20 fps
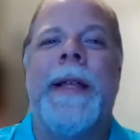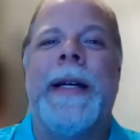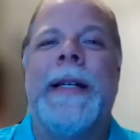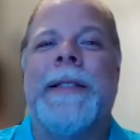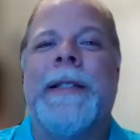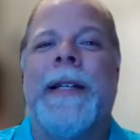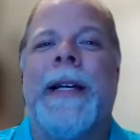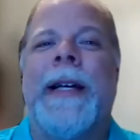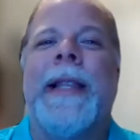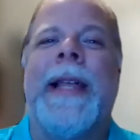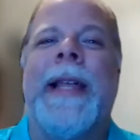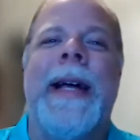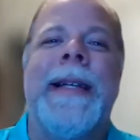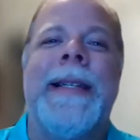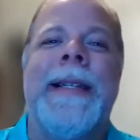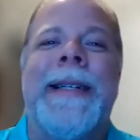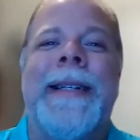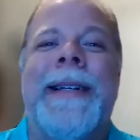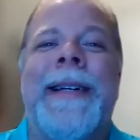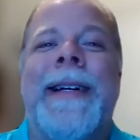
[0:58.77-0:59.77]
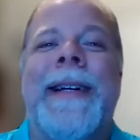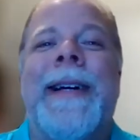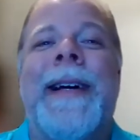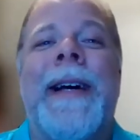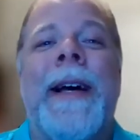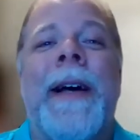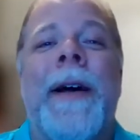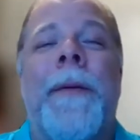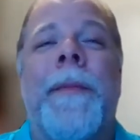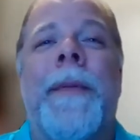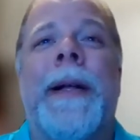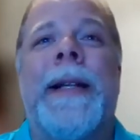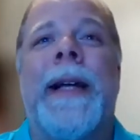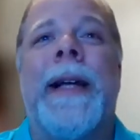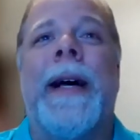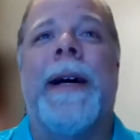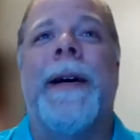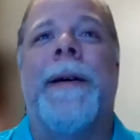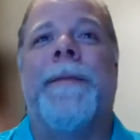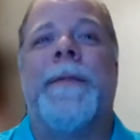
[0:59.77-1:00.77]
things like that. But
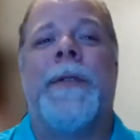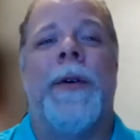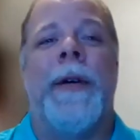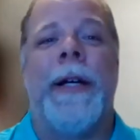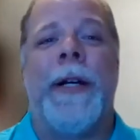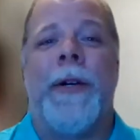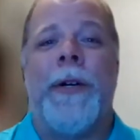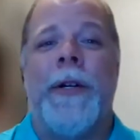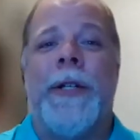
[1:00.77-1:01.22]
uh, so I